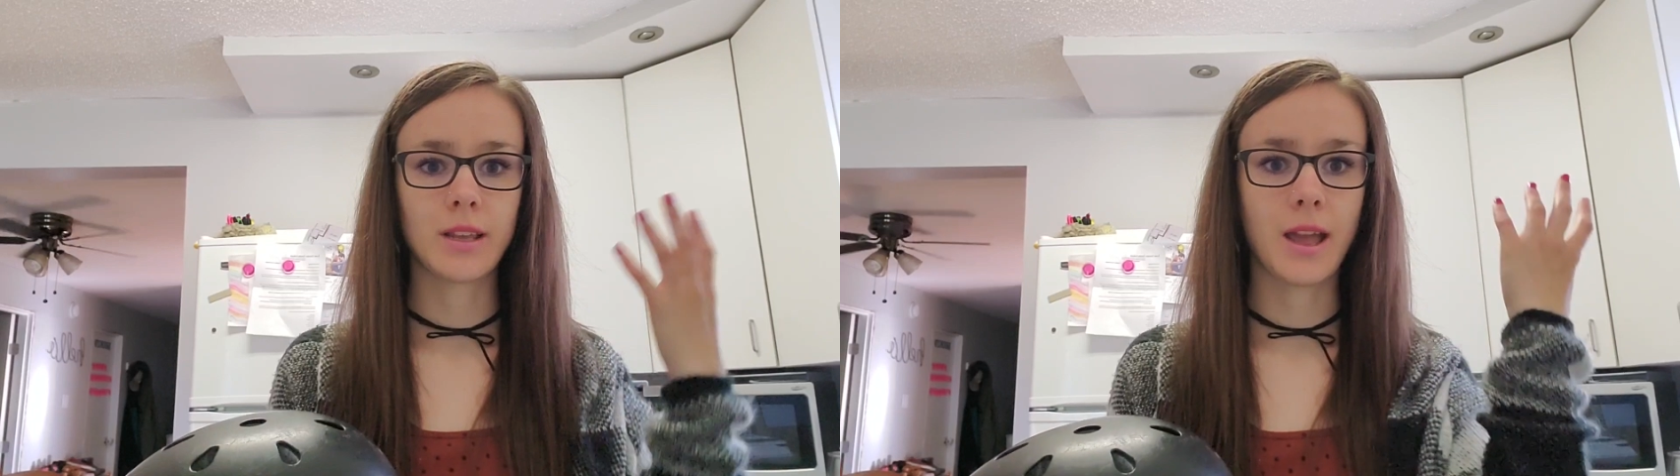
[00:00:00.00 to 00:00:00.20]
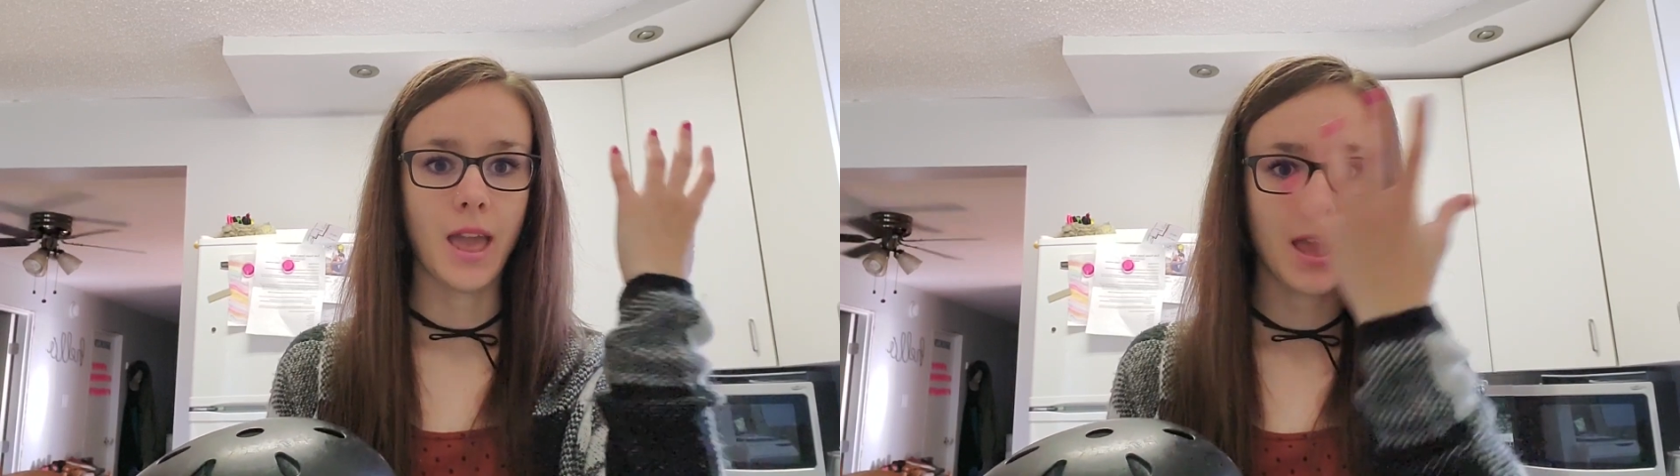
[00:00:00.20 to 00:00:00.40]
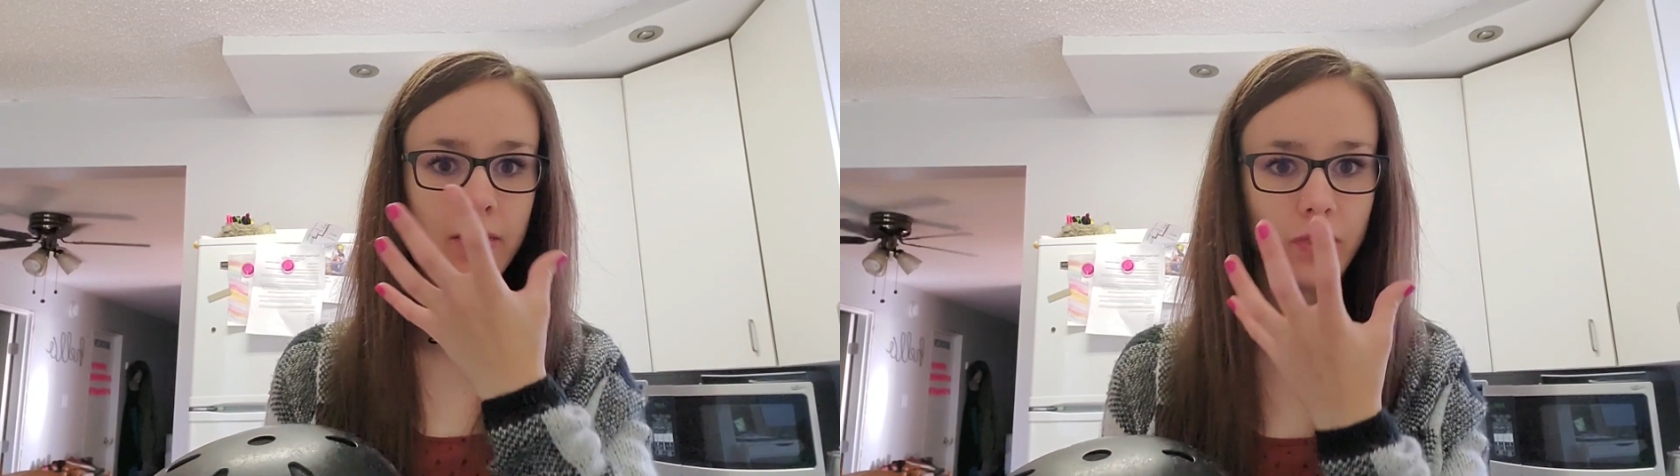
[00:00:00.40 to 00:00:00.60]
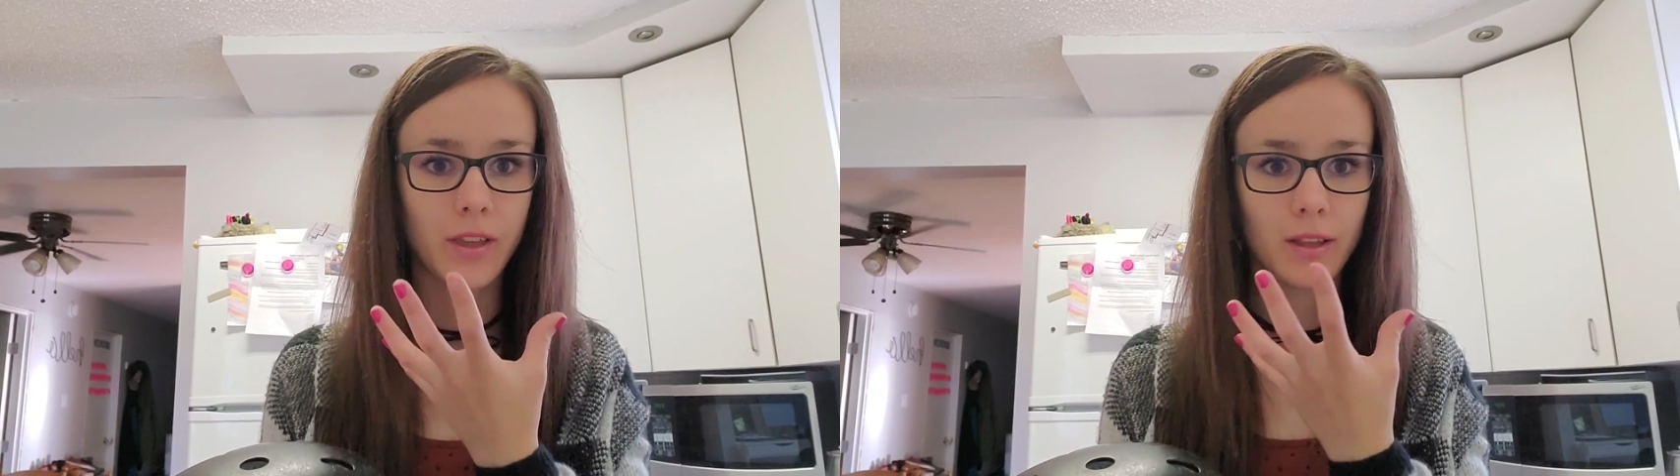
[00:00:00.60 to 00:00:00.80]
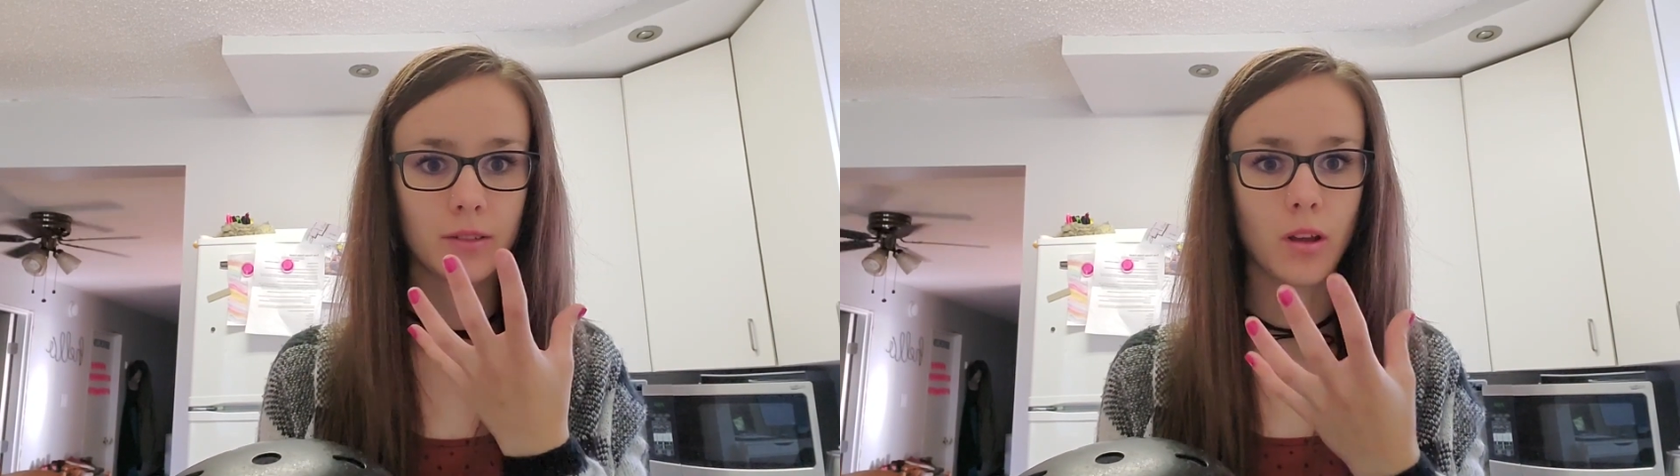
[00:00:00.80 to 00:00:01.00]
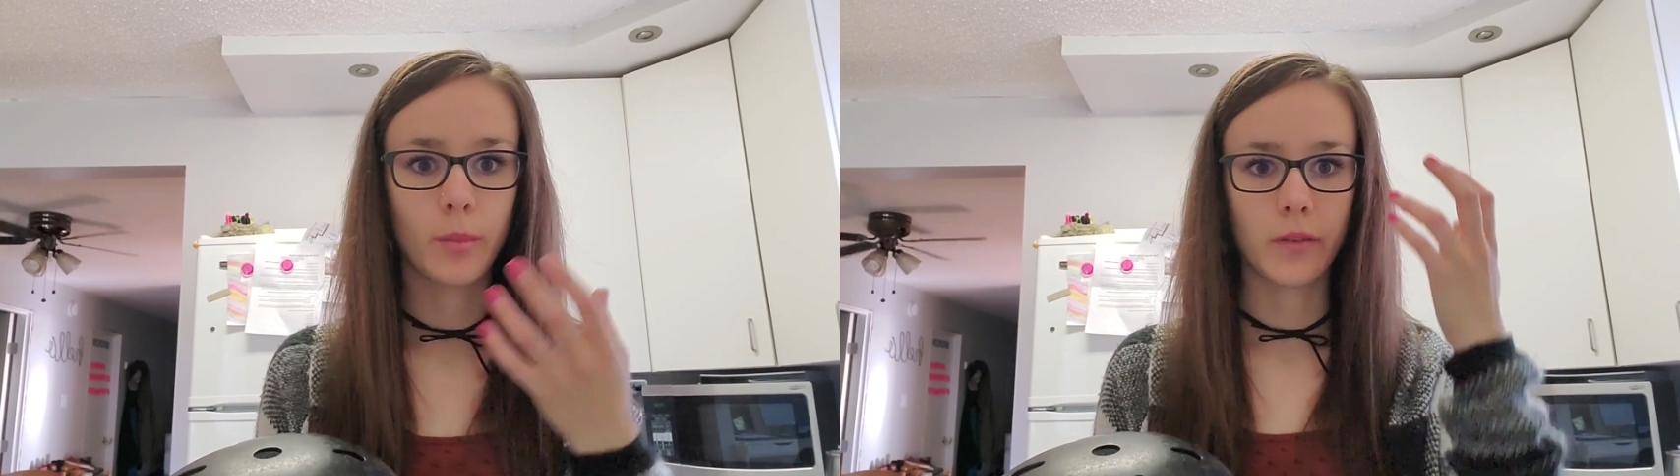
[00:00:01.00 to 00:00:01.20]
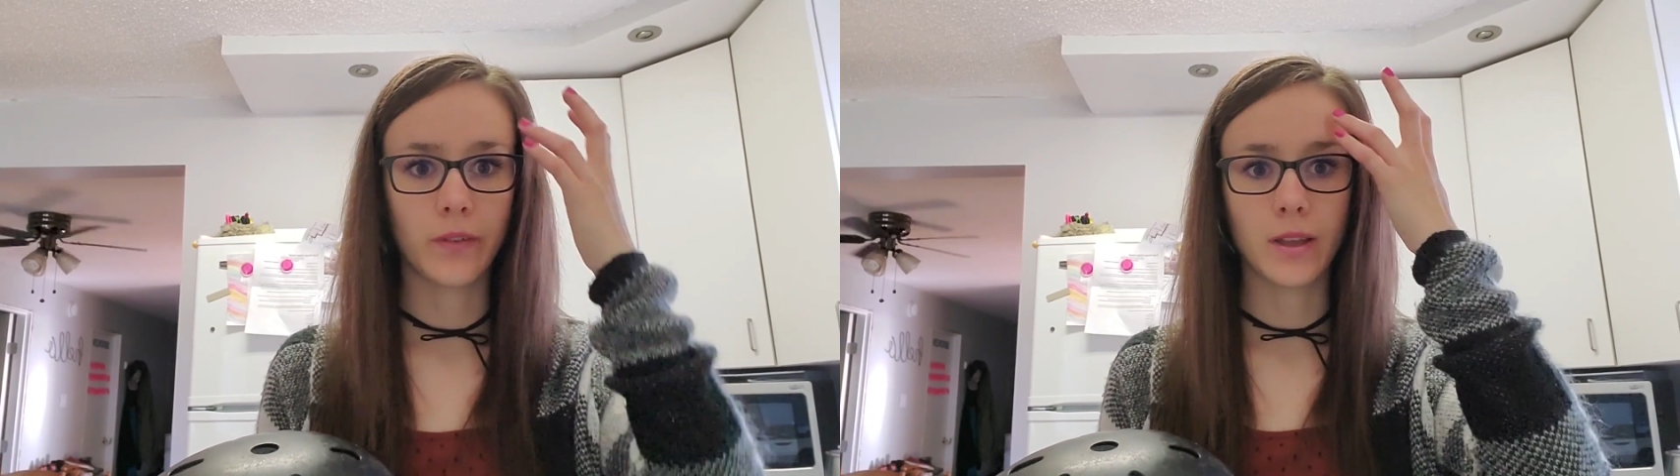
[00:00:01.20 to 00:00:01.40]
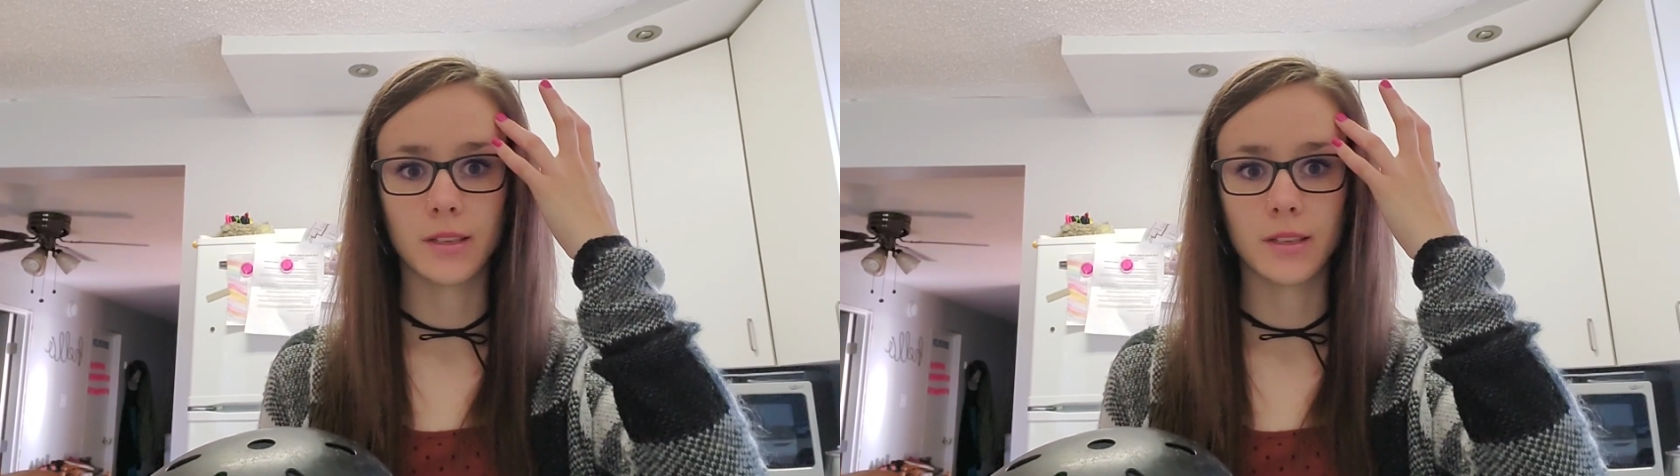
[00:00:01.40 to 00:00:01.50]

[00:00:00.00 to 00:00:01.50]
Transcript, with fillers: I hate things on my face,